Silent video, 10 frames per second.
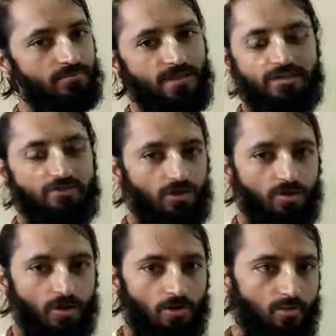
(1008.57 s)
That's not a
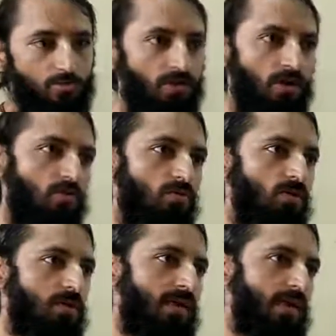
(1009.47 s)
problem. Now,
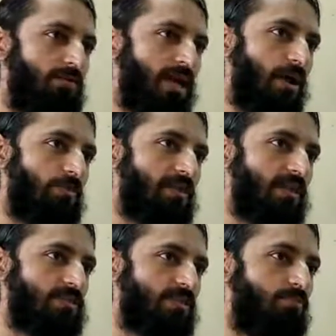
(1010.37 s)
it may happen
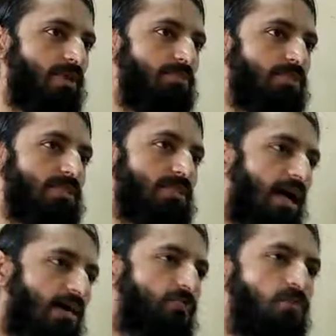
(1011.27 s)
that somebody may
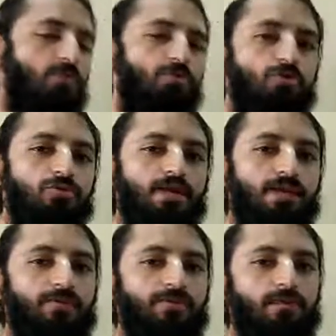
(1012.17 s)
start from a Shudra
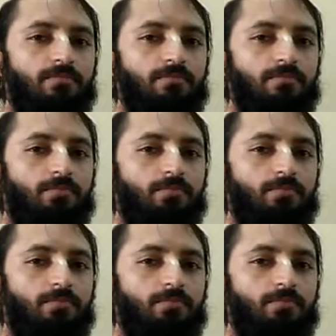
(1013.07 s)
level,